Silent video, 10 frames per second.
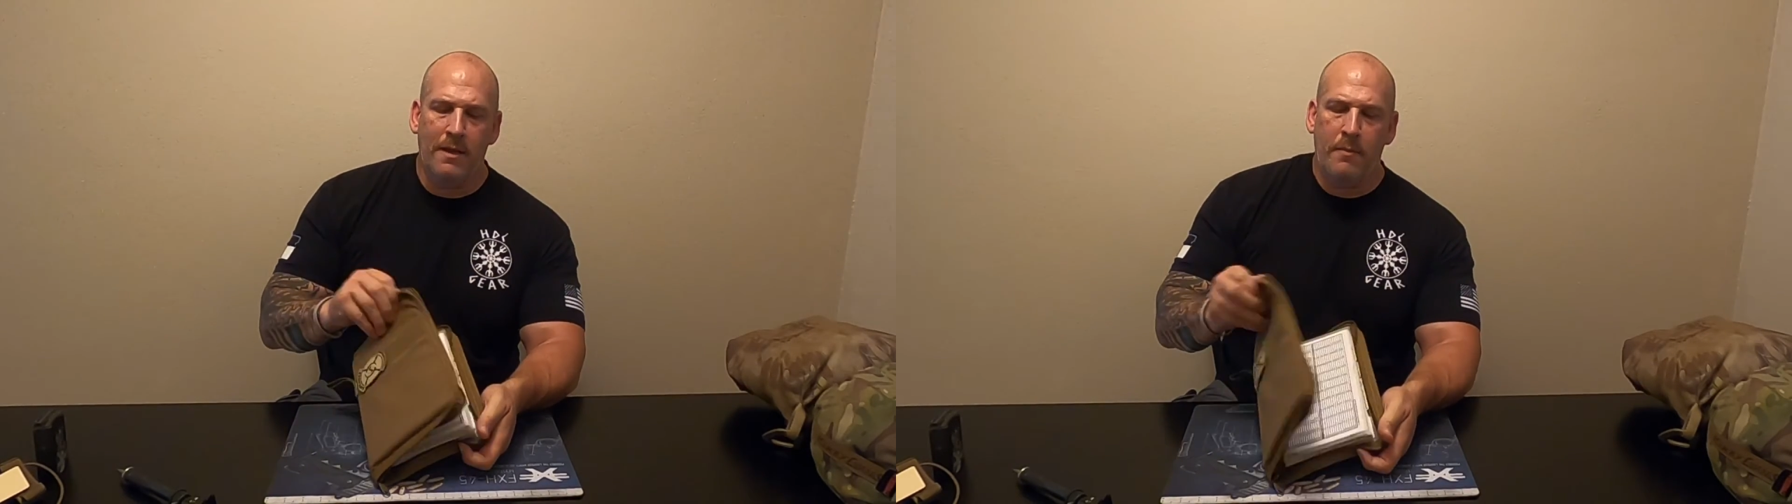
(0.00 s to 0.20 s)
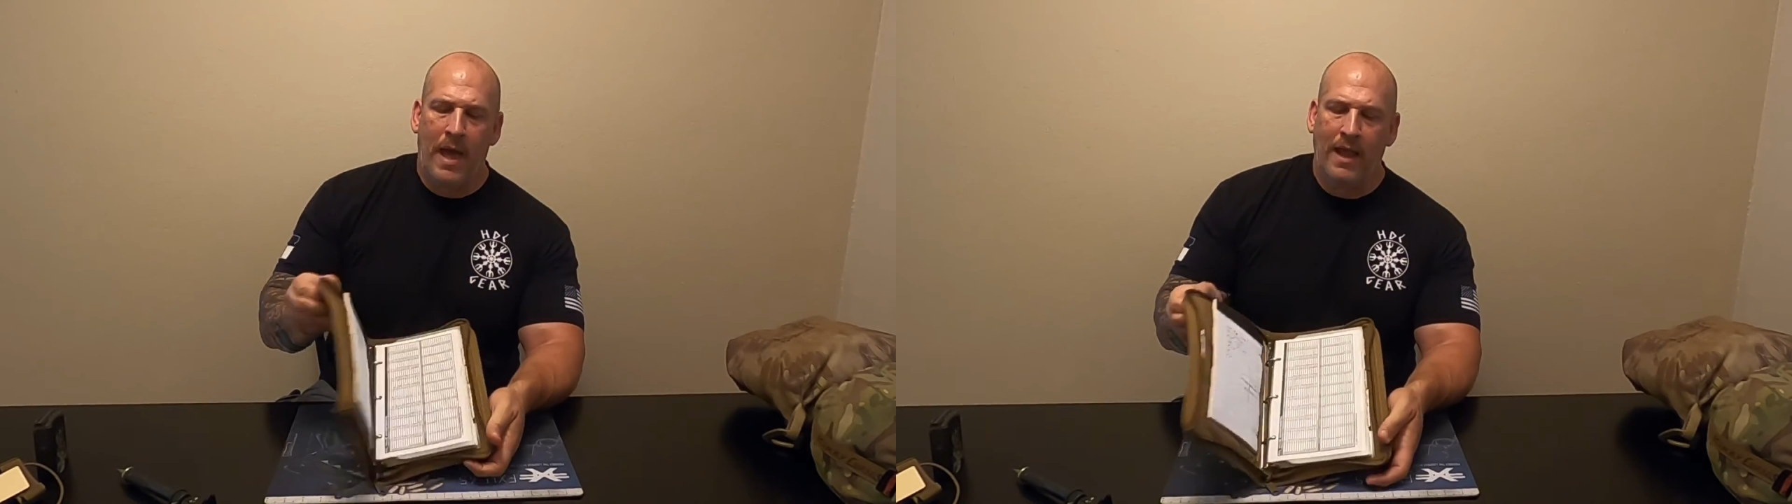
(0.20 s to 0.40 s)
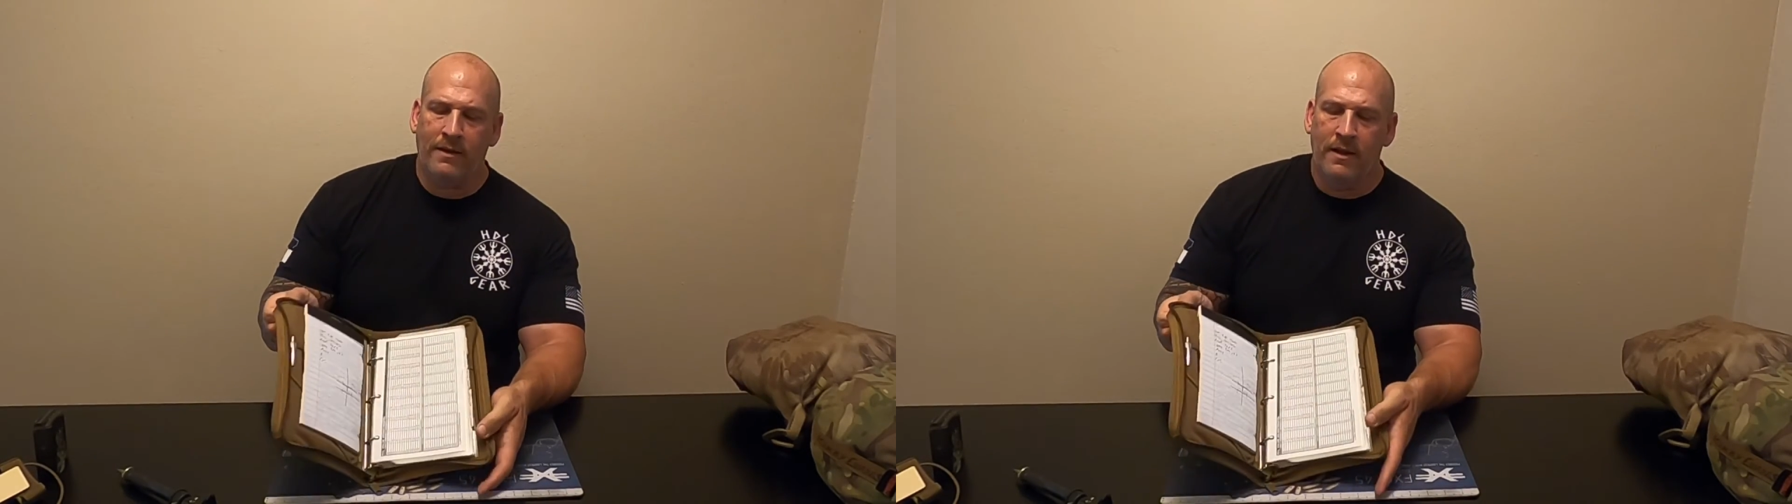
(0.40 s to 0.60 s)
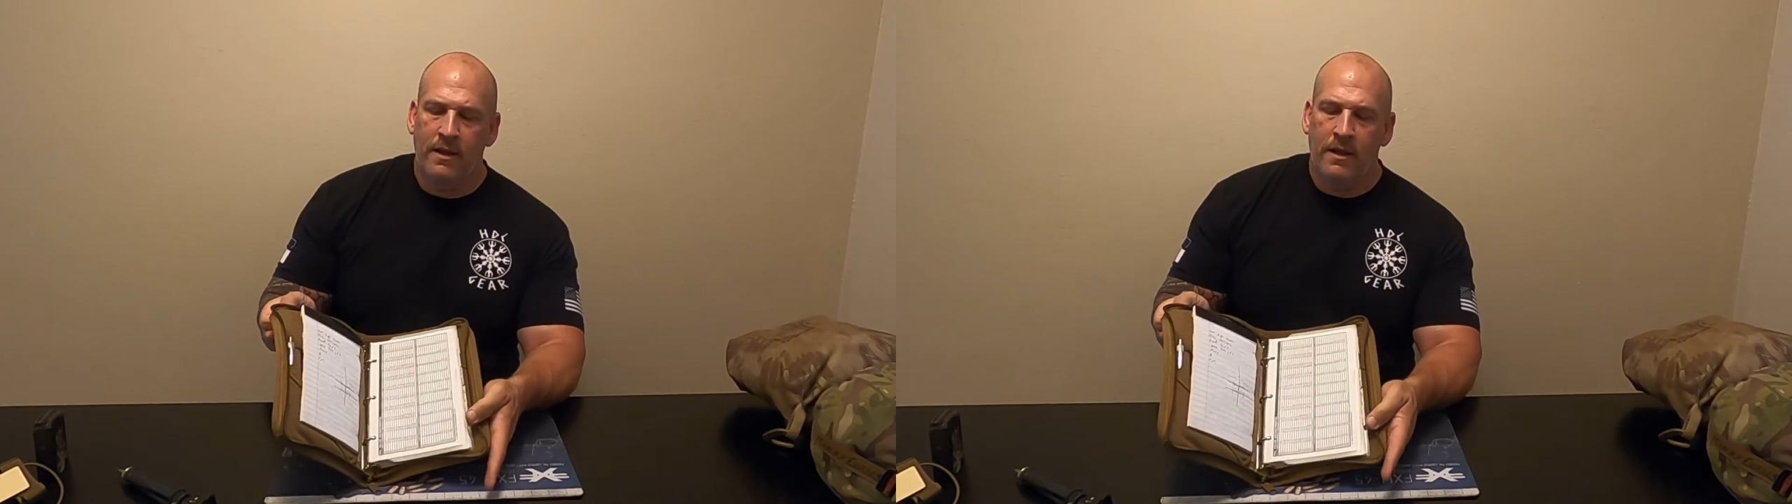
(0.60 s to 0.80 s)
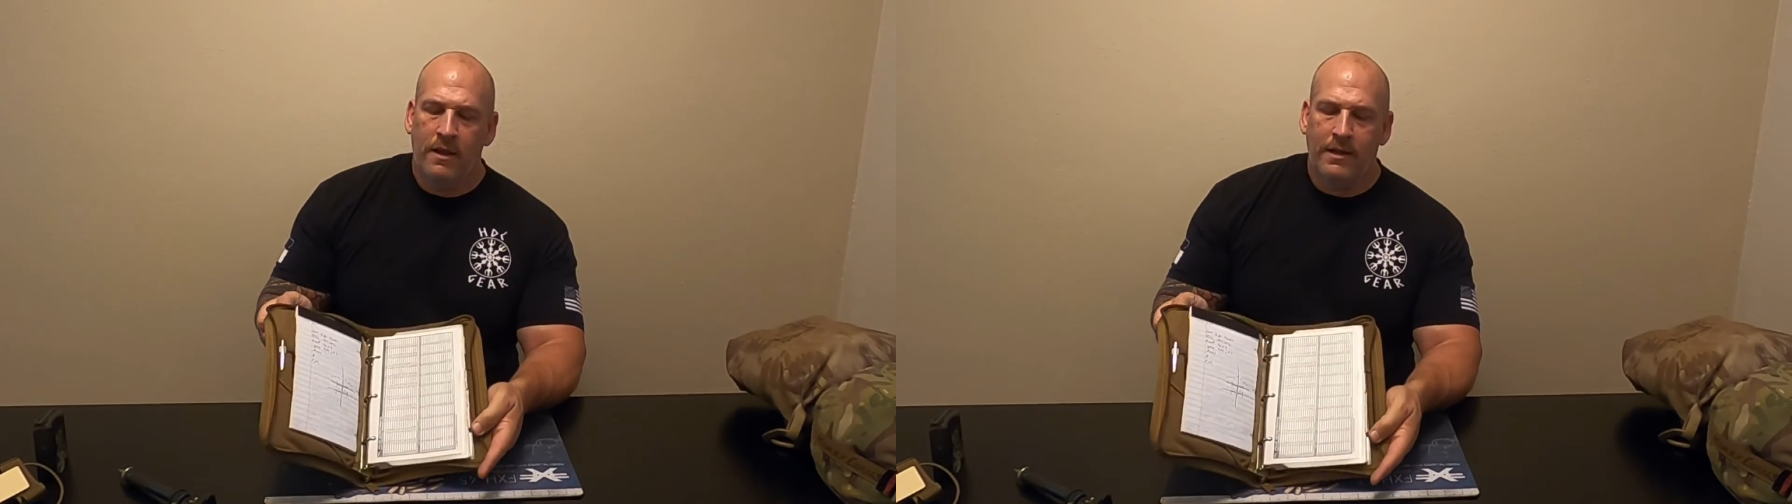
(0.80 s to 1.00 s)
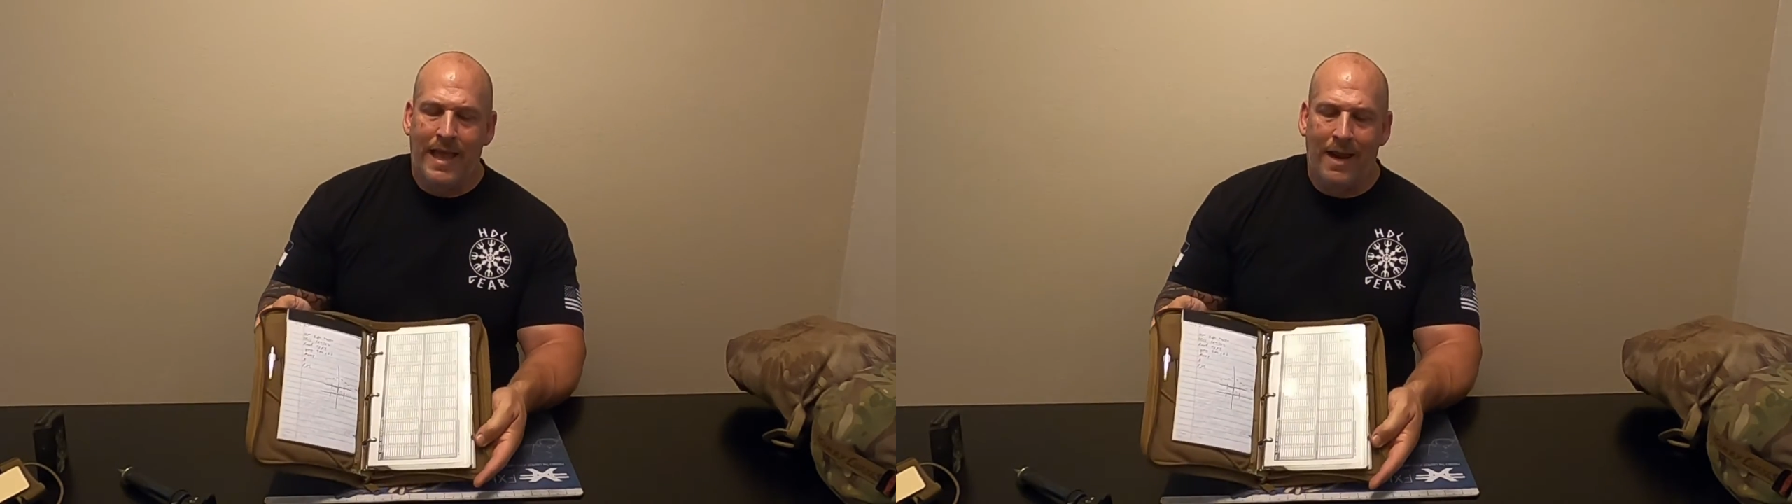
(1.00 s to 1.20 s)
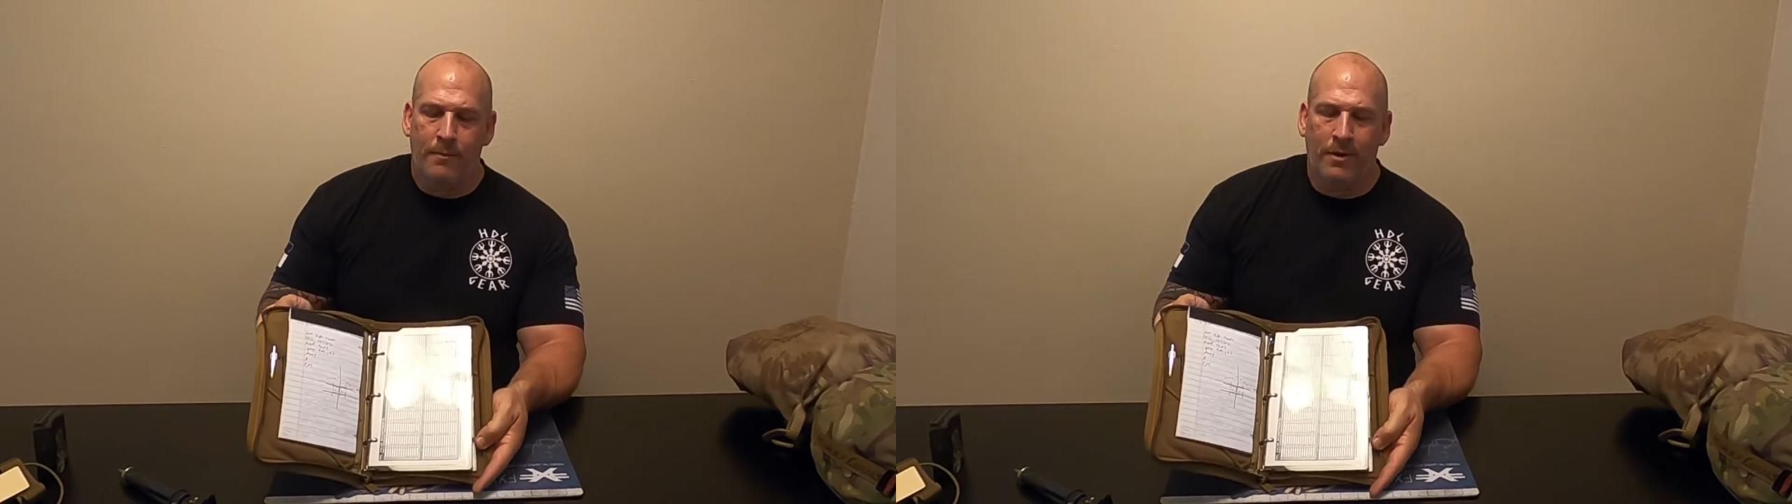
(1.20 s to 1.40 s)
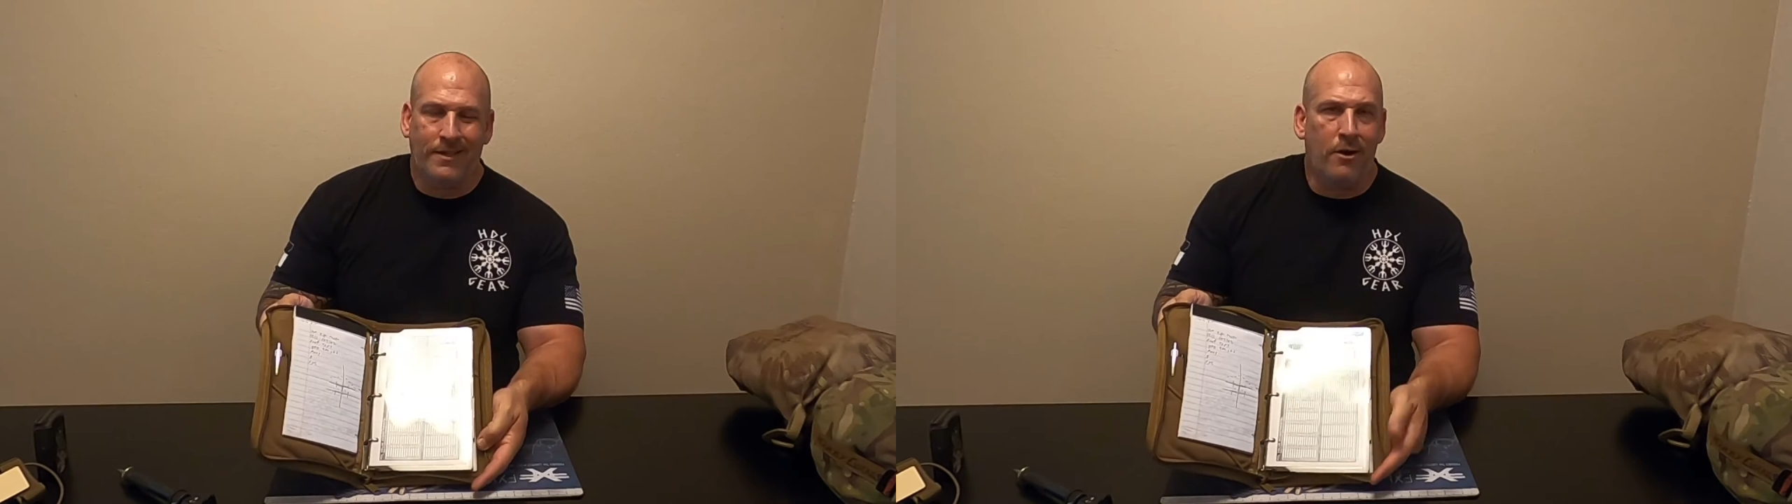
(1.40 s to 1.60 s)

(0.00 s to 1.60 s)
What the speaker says: Impact data books.